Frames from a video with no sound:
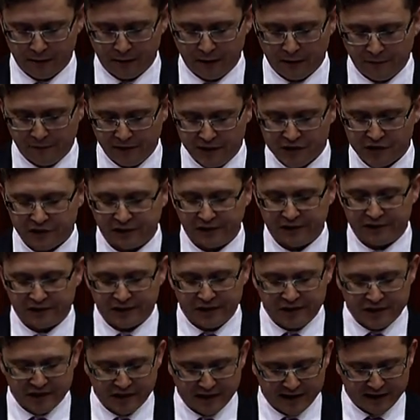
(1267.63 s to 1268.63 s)
eventually
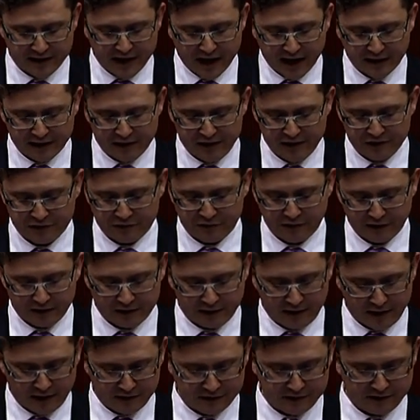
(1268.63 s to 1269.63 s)
teaching an art history
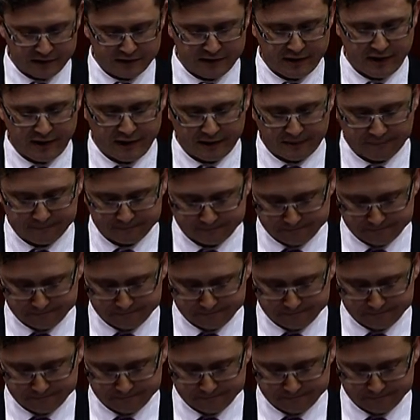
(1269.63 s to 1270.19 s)
class at Tech.